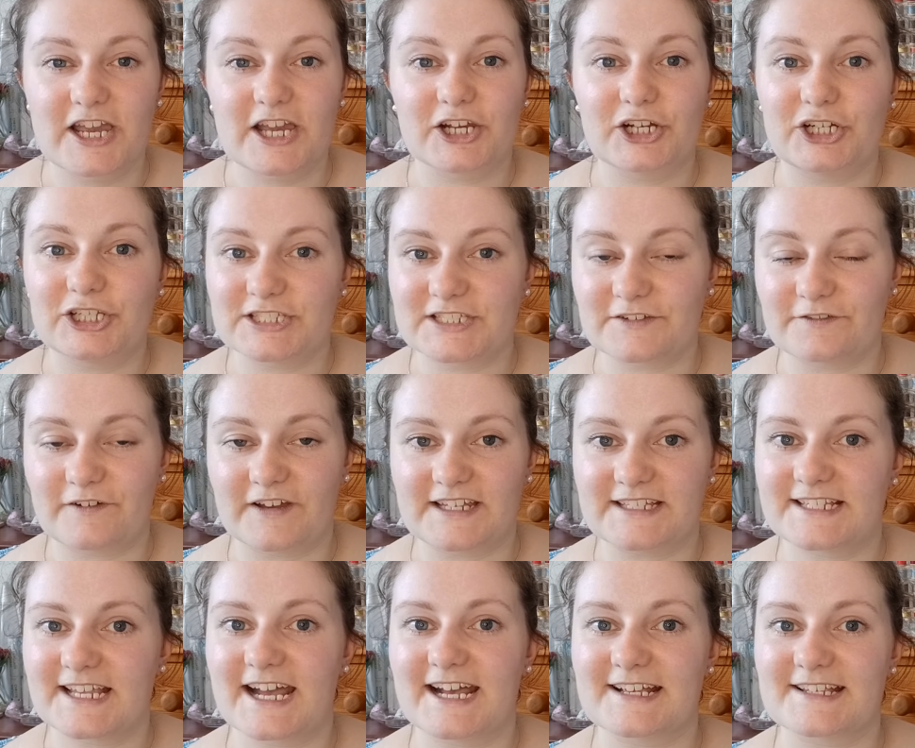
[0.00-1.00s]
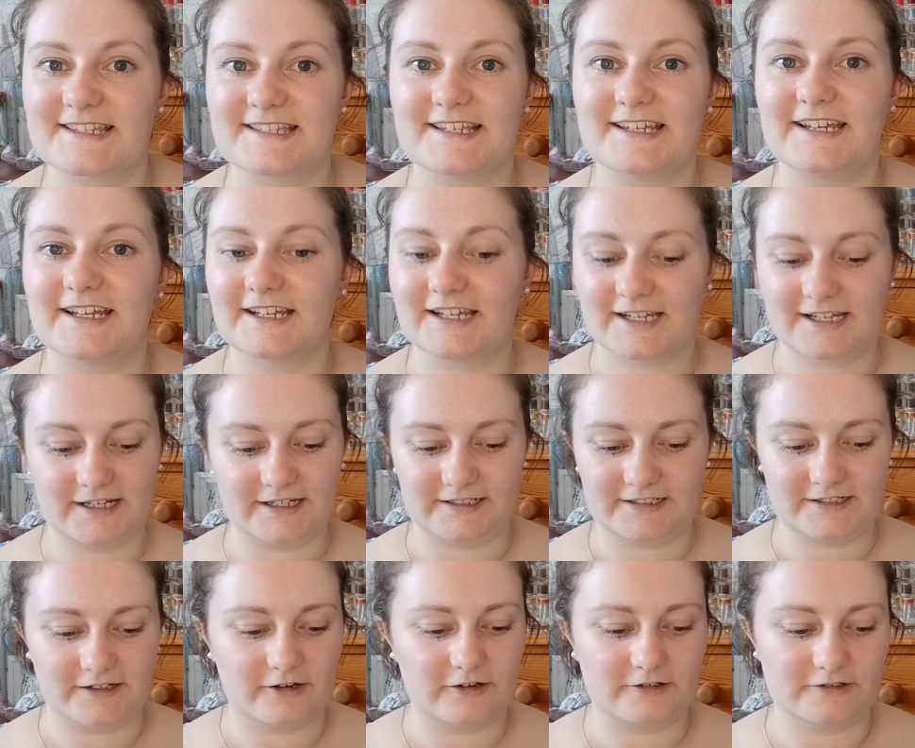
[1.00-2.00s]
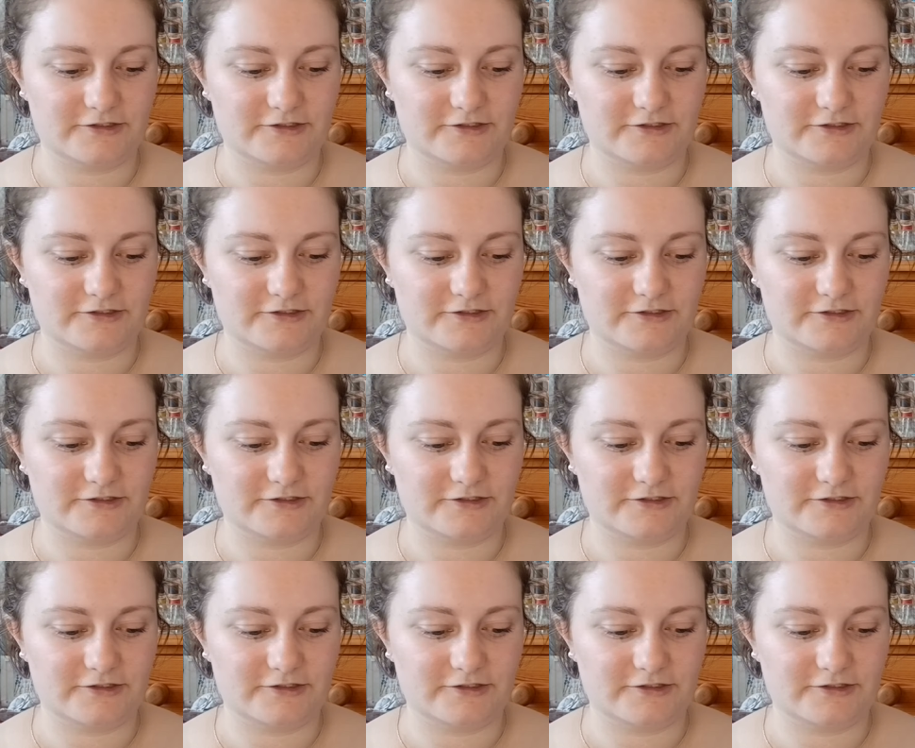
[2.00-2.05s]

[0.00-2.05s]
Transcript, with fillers: Colours are fantastic and oh,